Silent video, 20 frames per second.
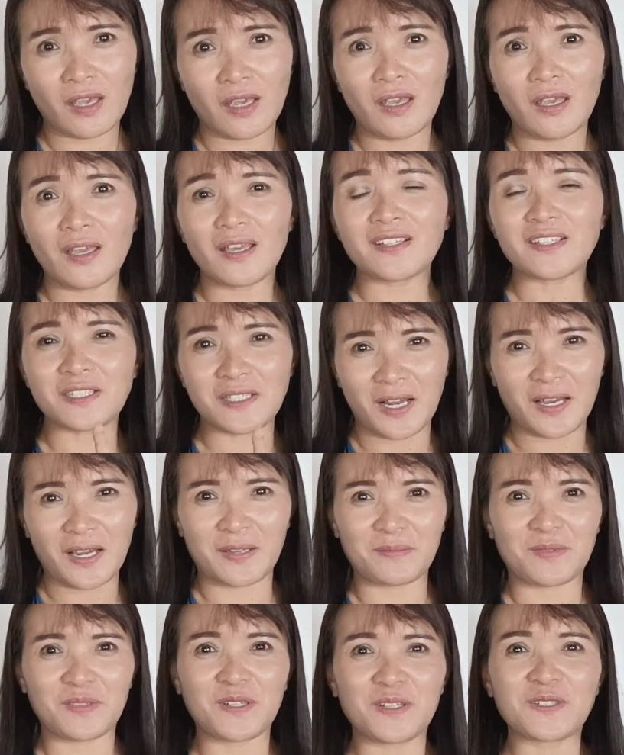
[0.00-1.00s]
It's
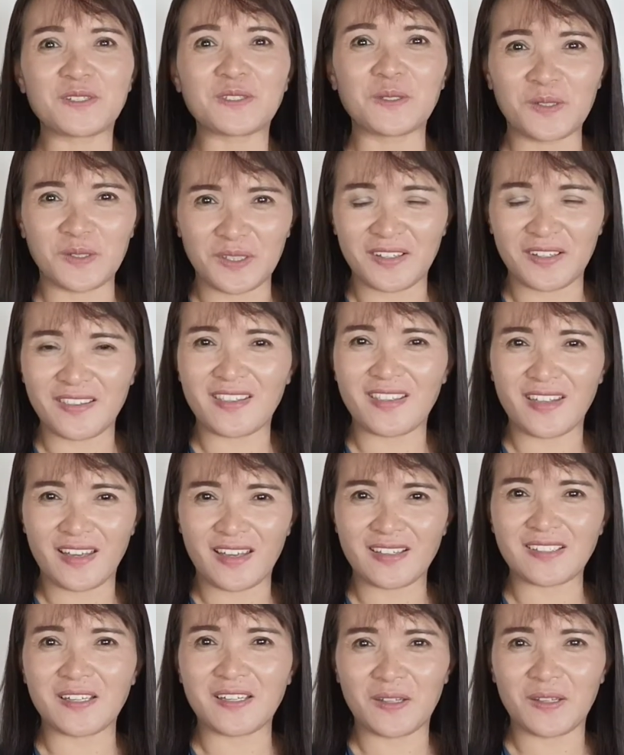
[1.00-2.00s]
time to learn
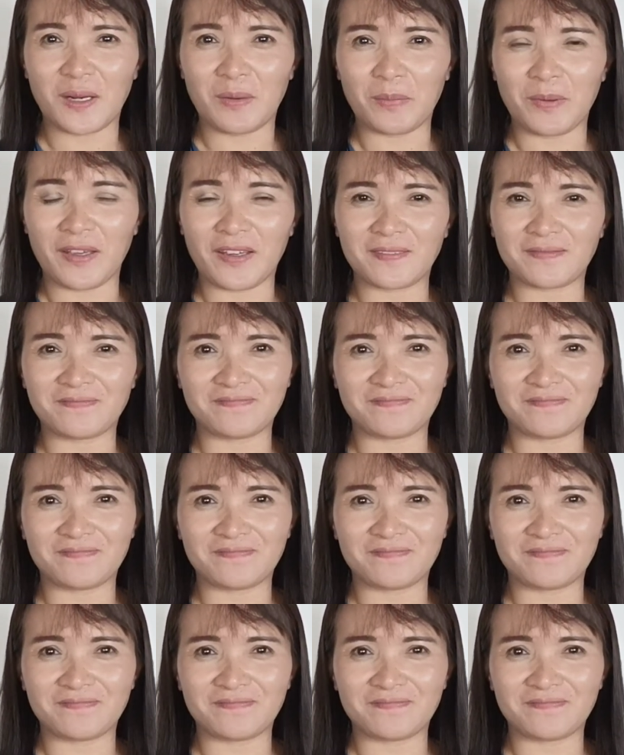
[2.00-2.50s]
this topic.